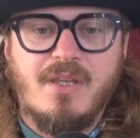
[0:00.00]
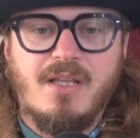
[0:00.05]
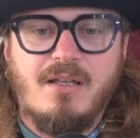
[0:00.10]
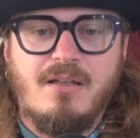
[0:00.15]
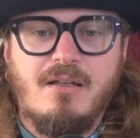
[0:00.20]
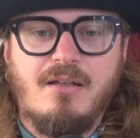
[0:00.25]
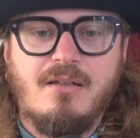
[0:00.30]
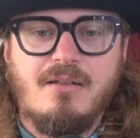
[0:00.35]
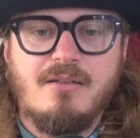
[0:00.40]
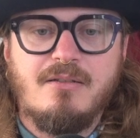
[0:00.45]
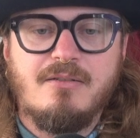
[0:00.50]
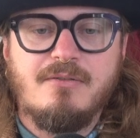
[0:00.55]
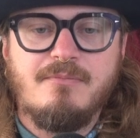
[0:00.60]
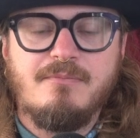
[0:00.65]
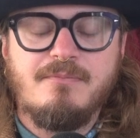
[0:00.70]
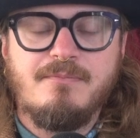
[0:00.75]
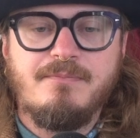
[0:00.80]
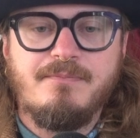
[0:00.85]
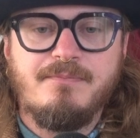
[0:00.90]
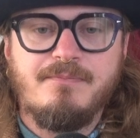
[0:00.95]

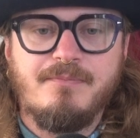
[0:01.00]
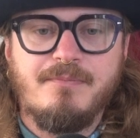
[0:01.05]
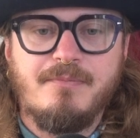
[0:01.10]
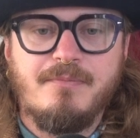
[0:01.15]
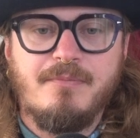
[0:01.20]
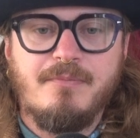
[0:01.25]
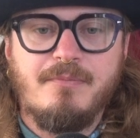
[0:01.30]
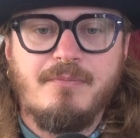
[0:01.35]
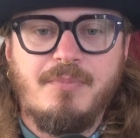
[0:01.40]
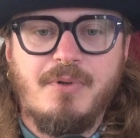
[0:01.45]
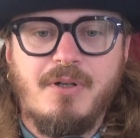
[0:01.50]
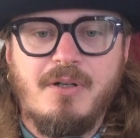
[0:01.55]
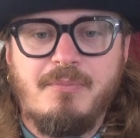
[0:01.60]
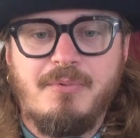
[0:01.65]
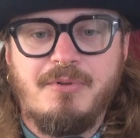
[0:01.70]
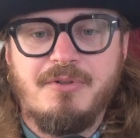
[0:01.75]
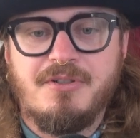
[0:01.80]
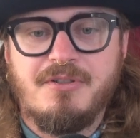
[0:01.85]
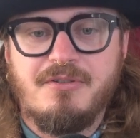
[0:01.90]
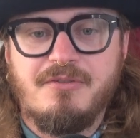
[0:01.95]
But I
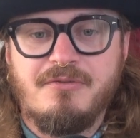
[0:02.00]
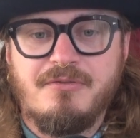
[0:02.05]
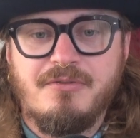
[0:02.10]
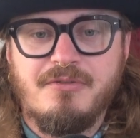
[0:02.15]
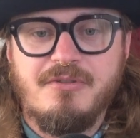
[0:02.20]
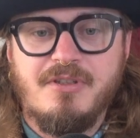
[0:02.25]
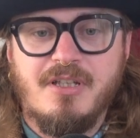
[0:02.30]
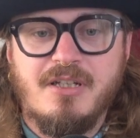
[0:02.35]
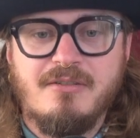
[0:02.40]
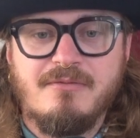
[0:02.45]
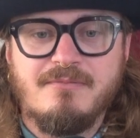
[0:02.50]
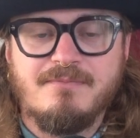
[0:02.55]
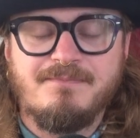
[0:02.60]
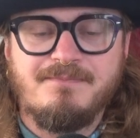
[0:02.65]
pushed through that,